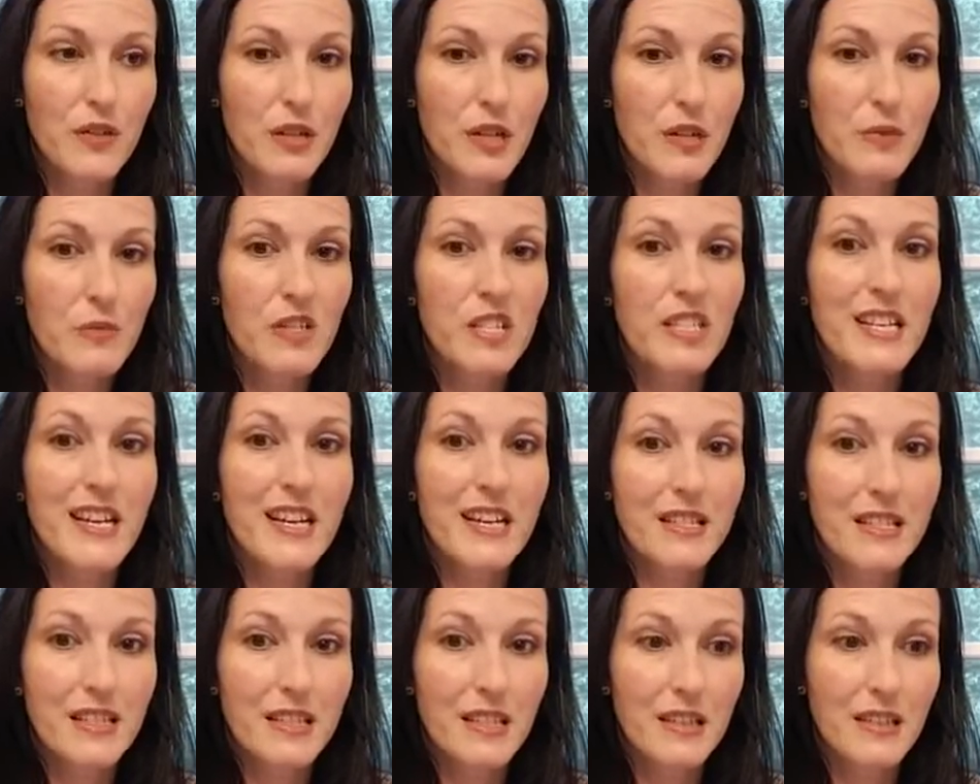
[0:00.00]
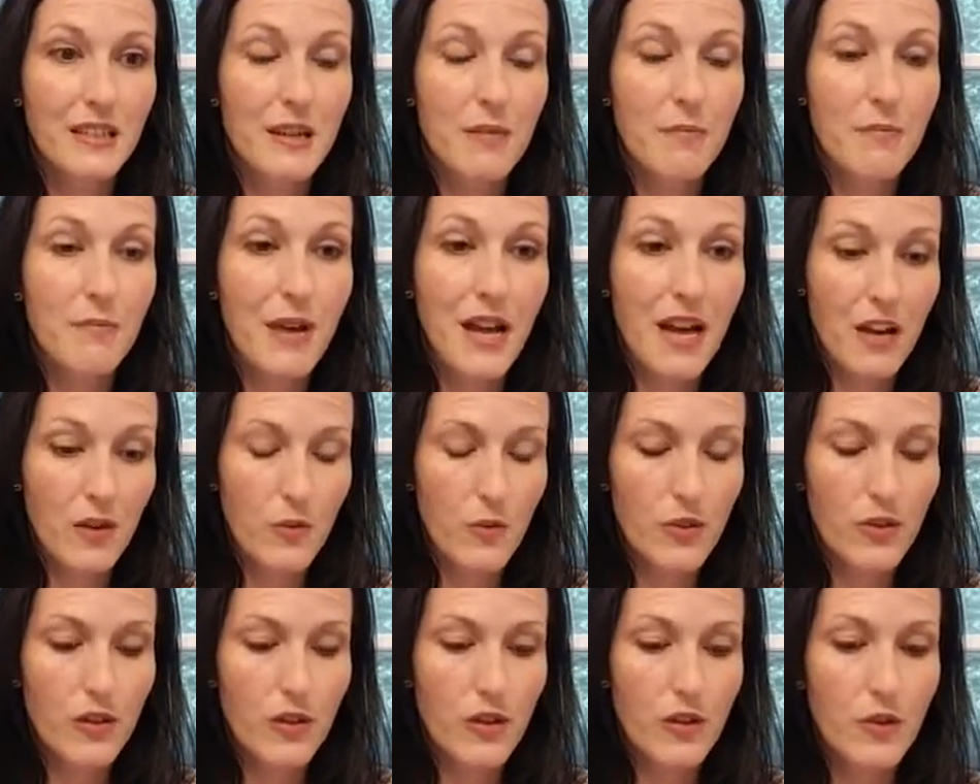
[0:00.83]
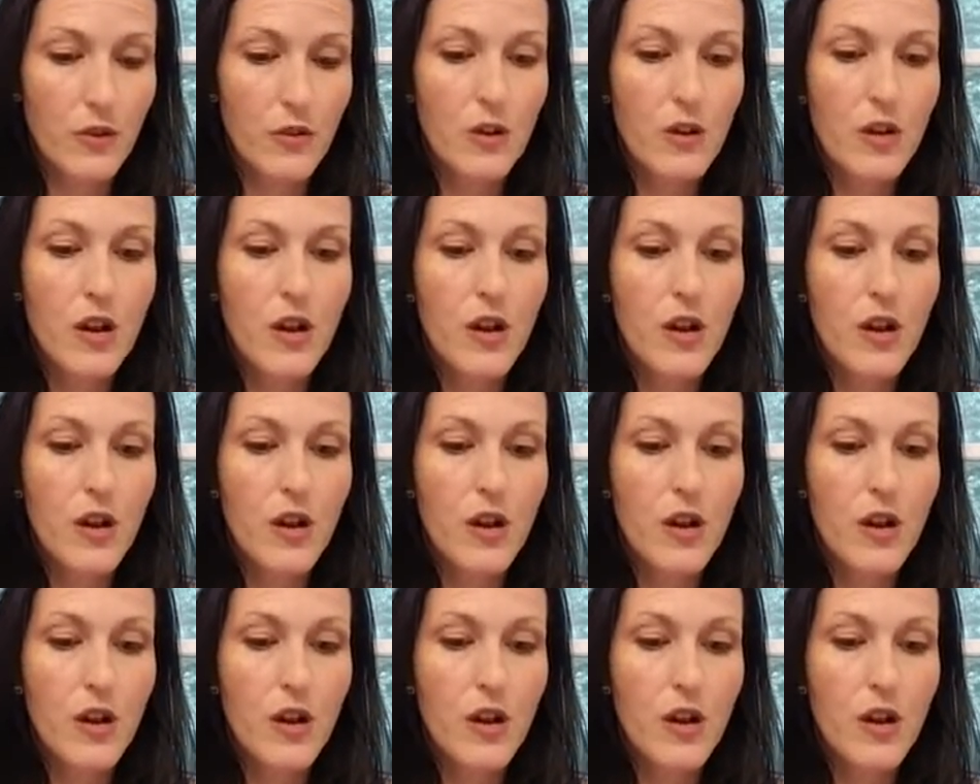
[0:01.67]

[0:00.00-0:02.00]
He was testing them back with you.